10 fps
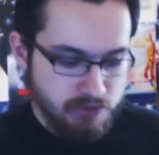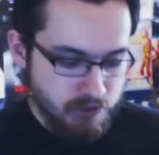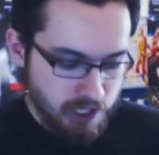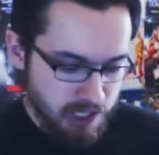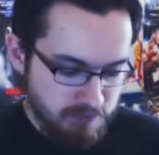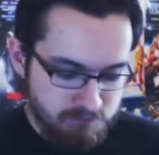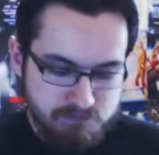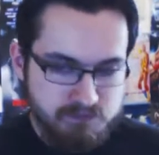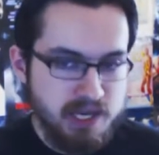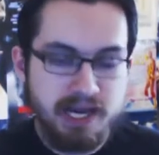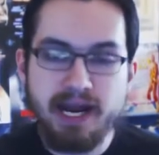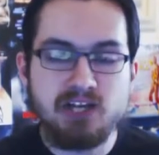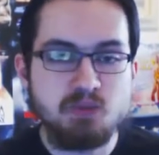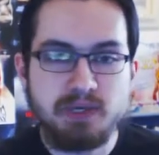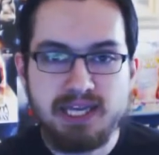the
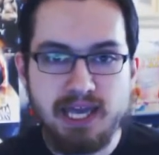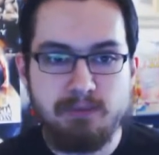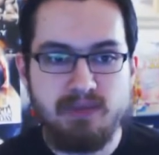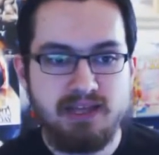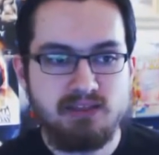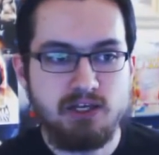announcement came that